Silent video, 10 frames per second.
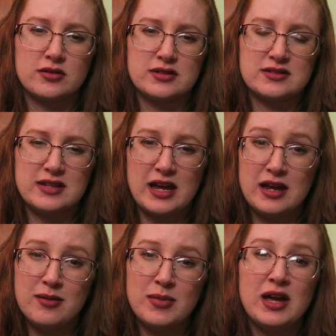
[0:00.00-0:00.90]
are the
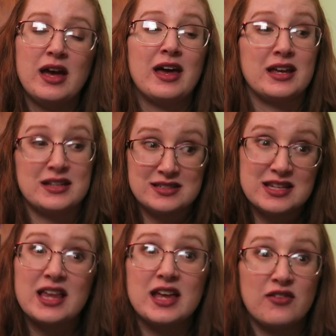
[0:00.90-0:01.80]
same and I can
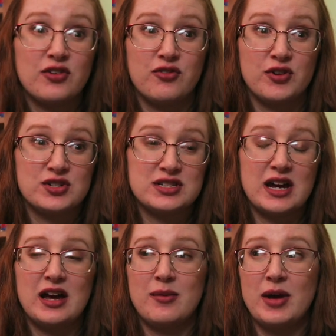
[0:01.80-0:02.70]
say that for the first
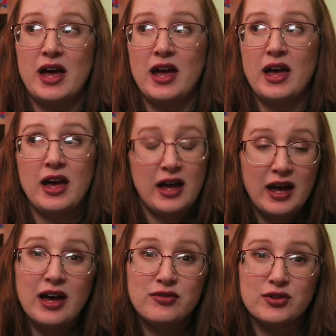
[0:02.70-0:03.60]
time
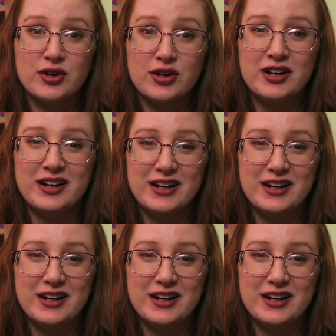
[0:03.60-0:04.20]
ever.